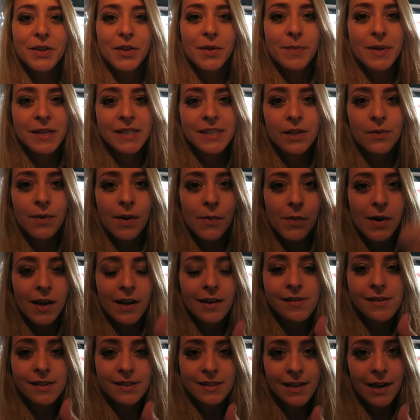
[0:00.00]
So the meeting went
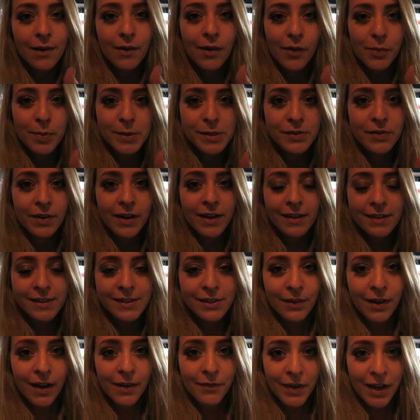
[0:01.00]
well. It's now 3:30 and I
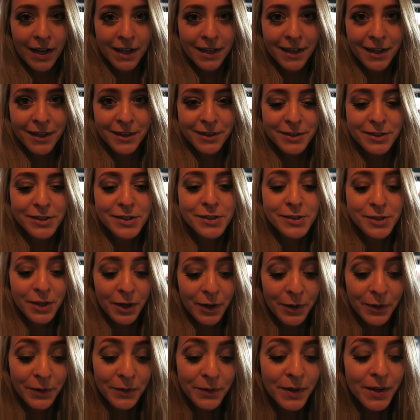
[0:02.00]
still haven't had lunch.
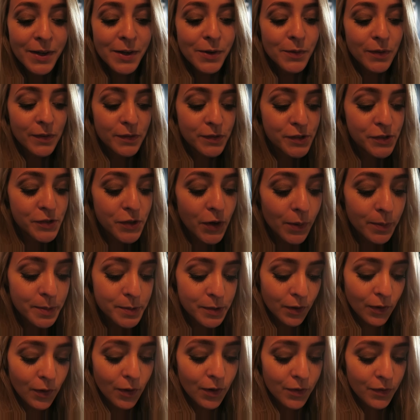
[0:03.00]
So we
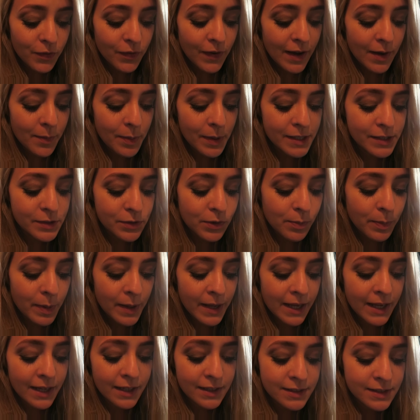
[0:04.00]
stopped off at a place called
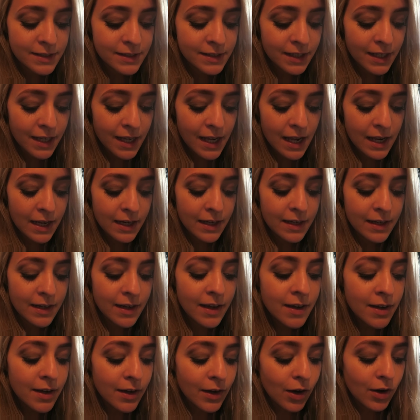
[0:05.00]
Pix
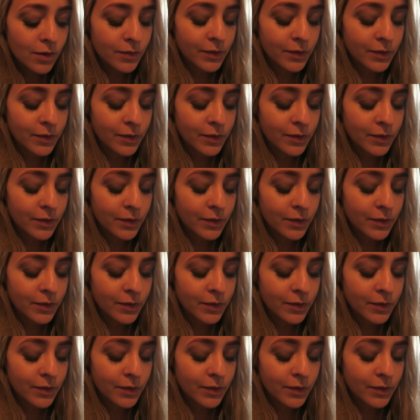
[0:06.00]
in